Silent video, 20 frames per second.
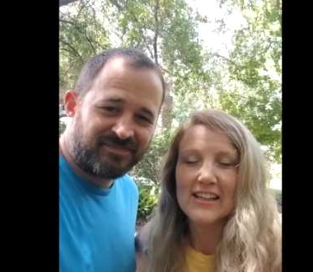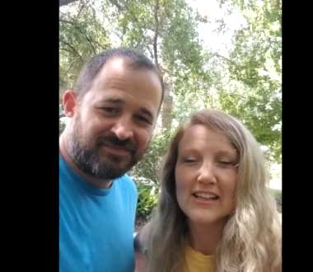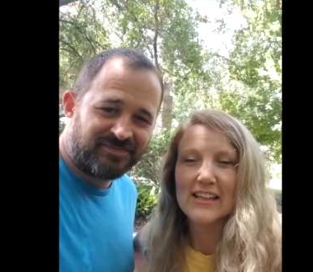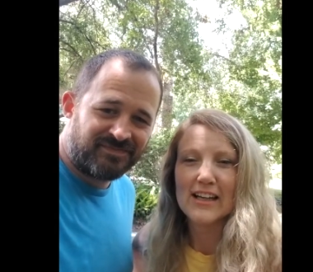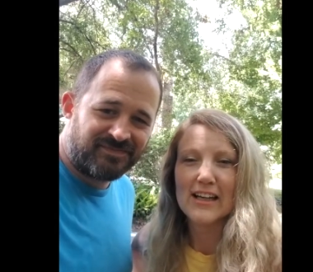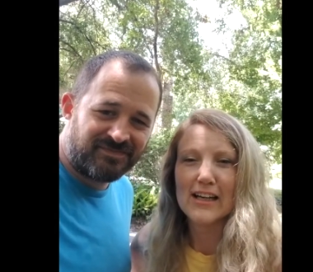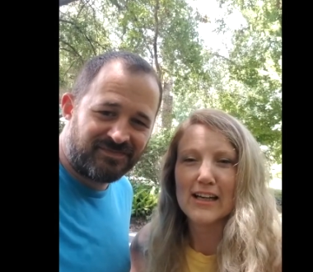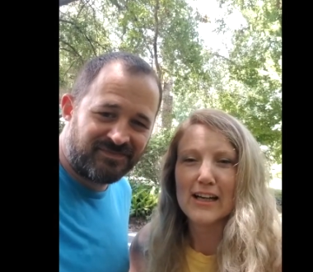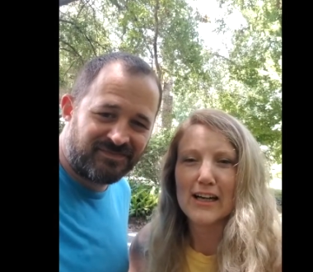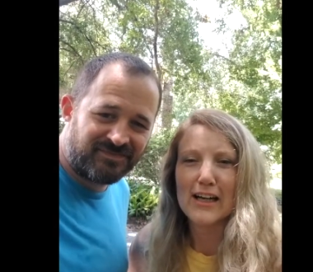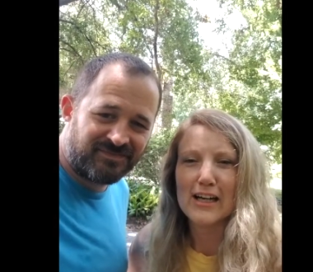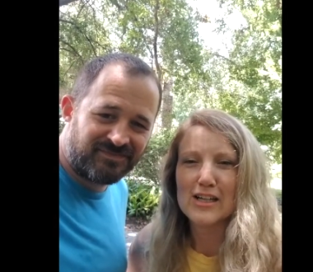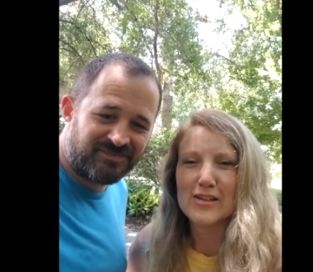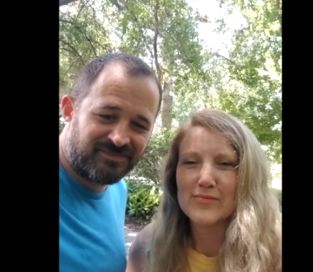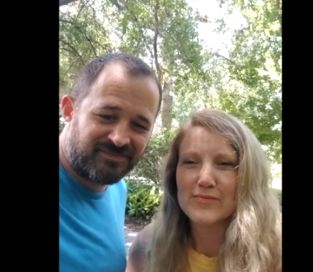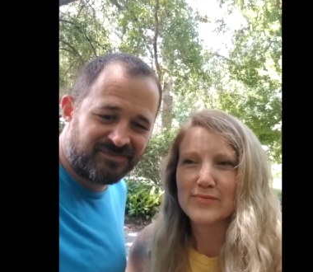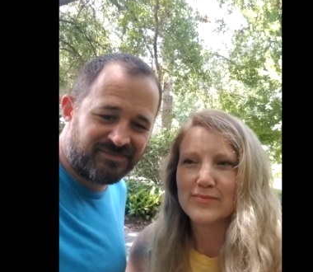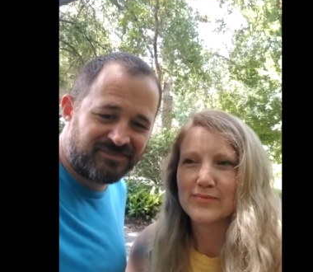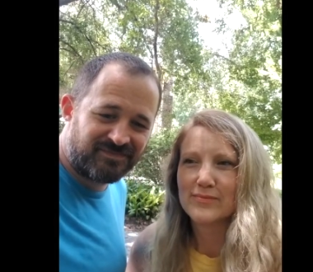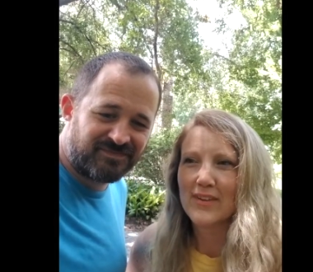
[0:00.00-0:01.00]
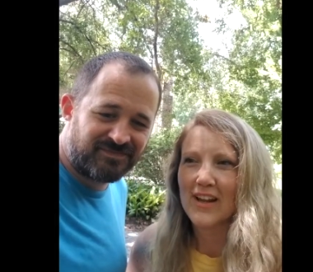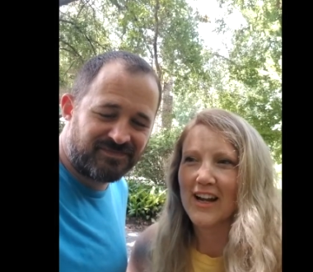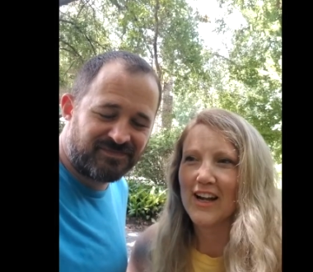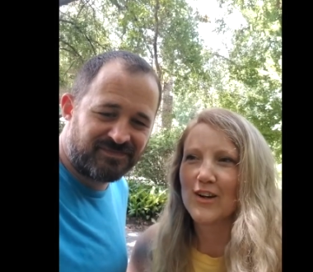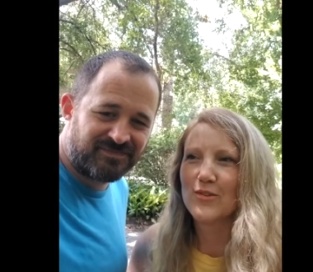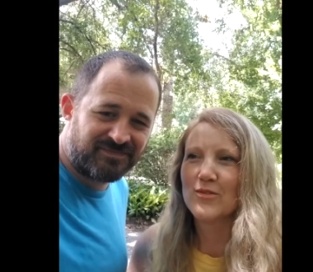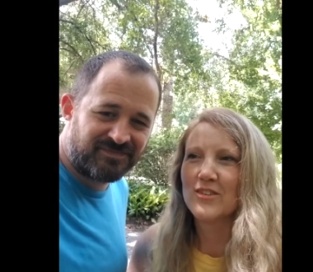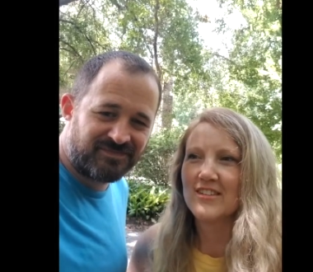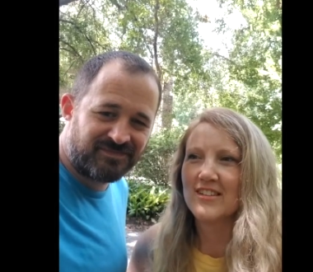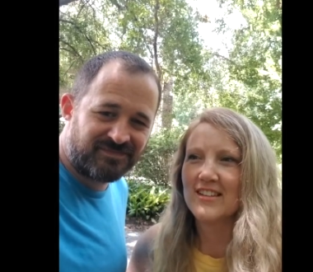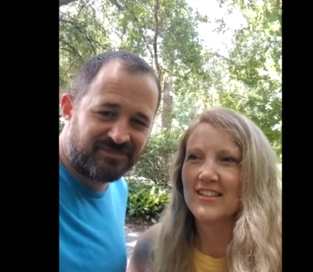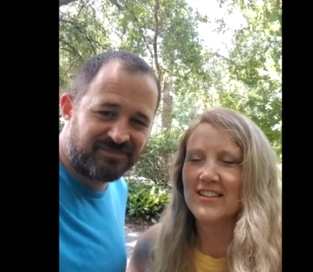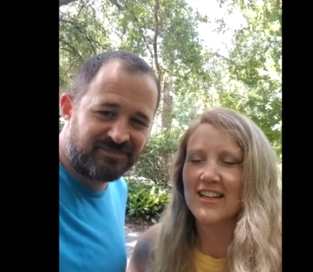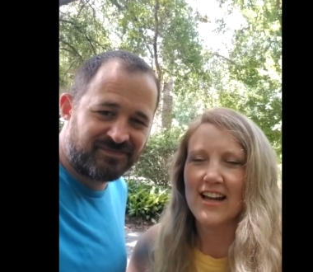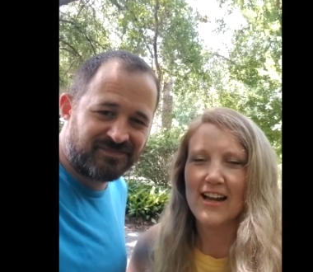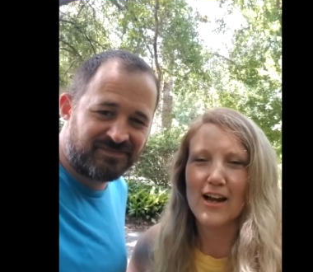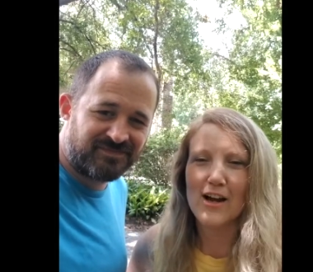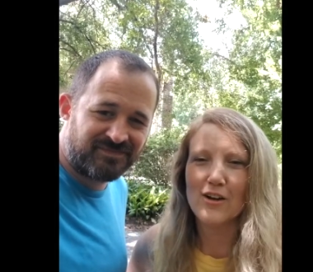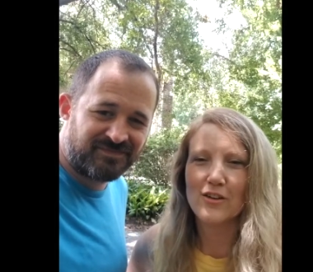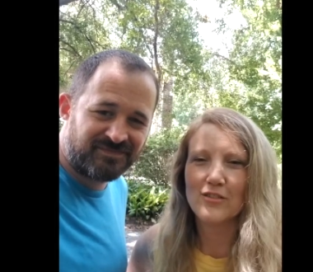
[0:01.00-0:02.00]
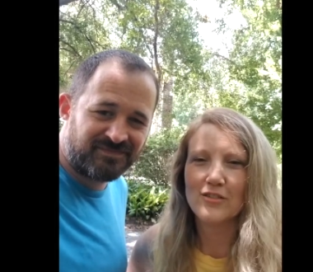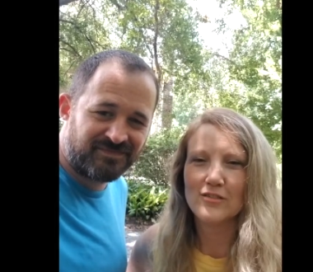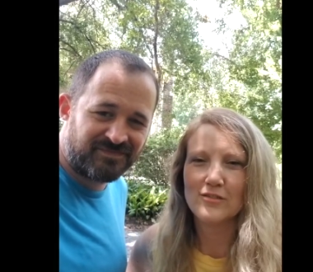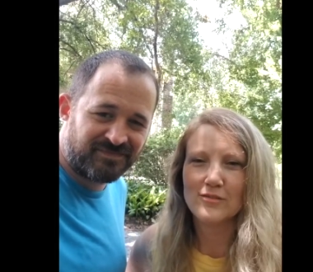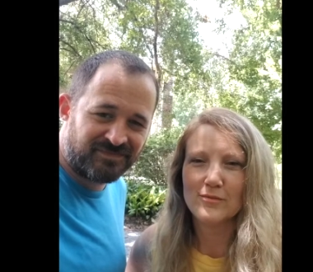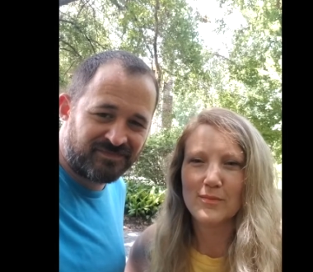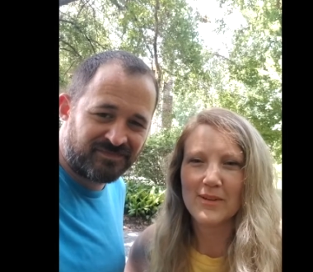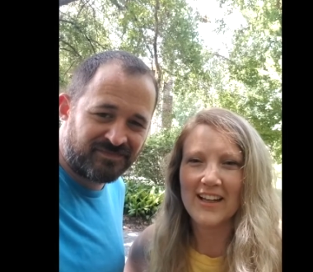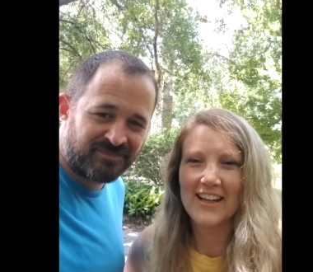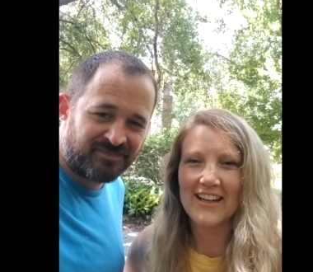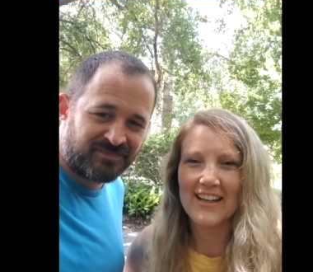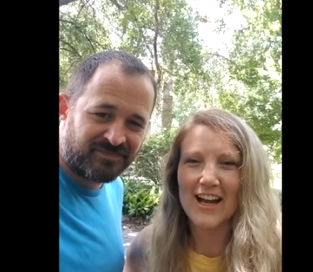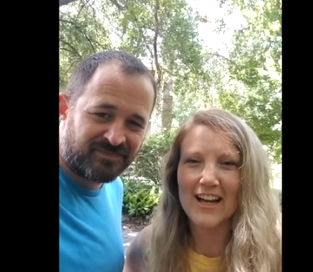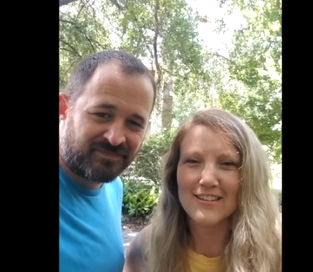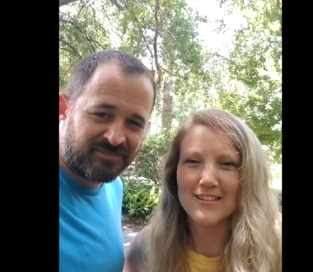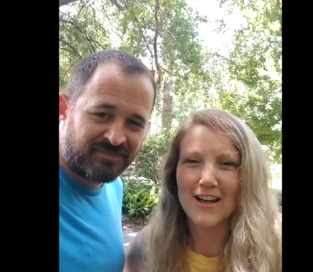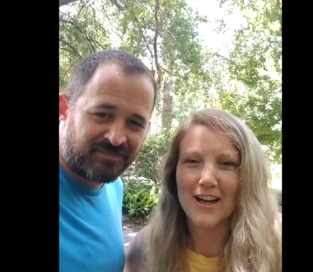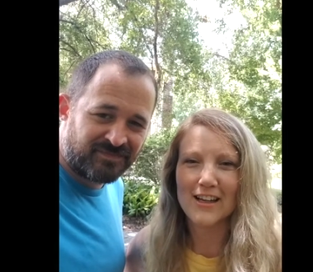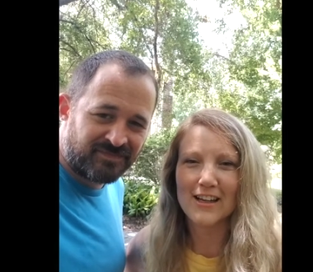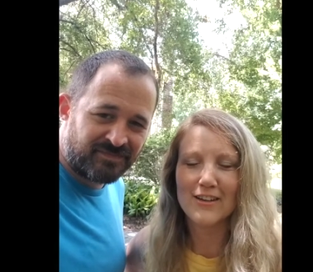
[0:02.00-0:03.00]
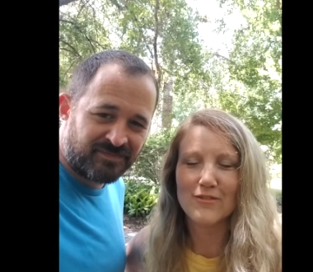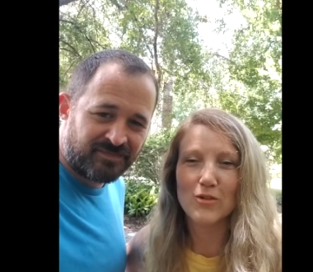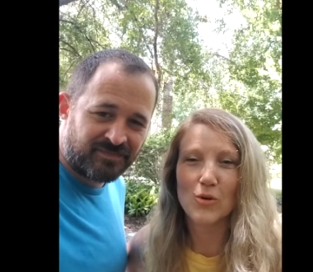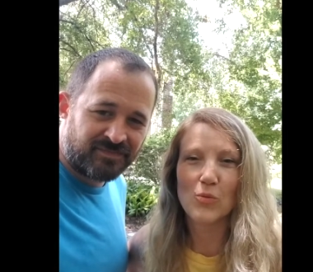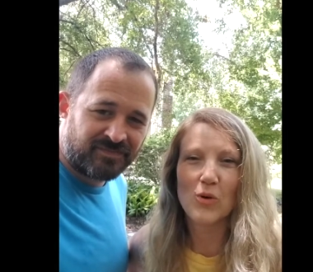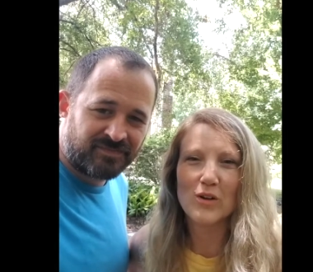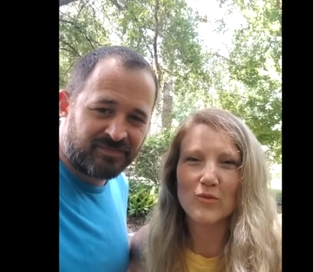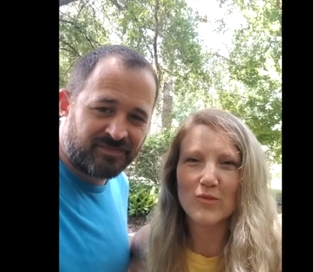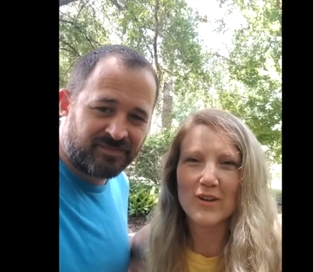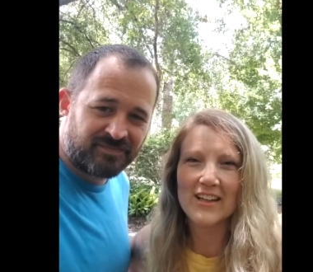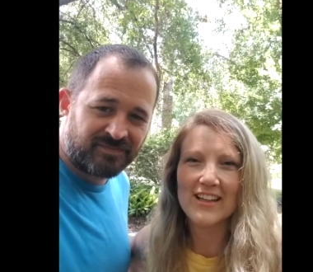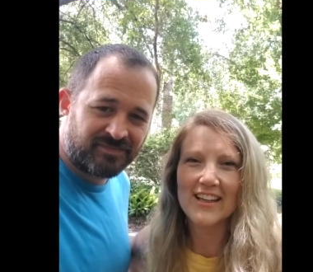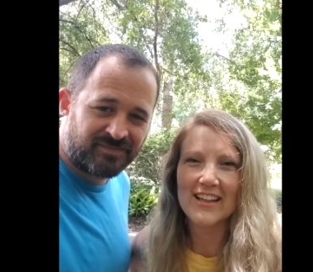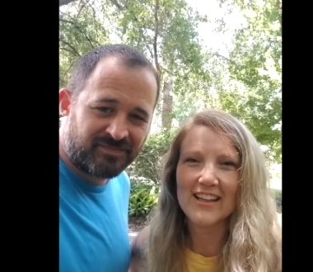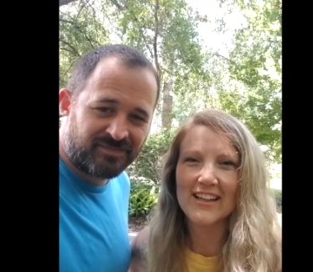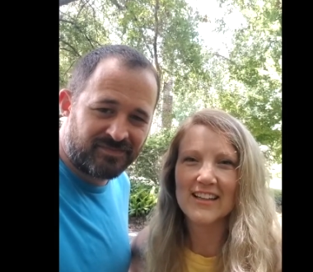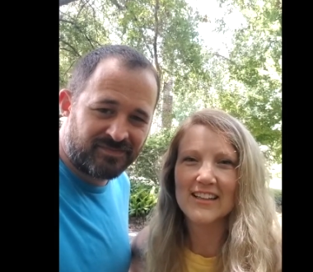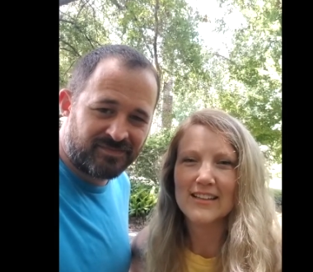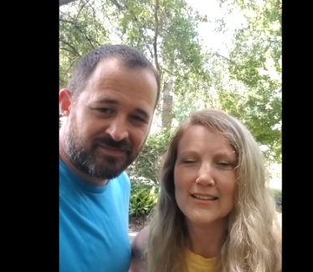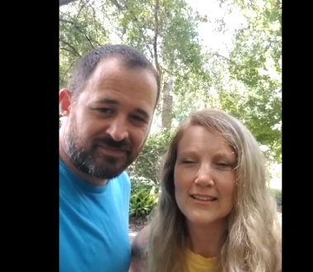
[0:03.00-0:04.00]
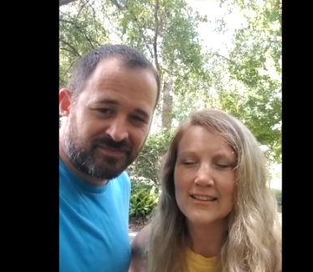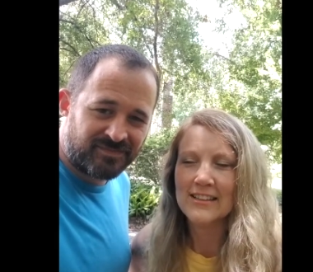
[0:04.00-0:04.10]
Speaker 1: Um, Aaron was in town playing ice hockey for one weekend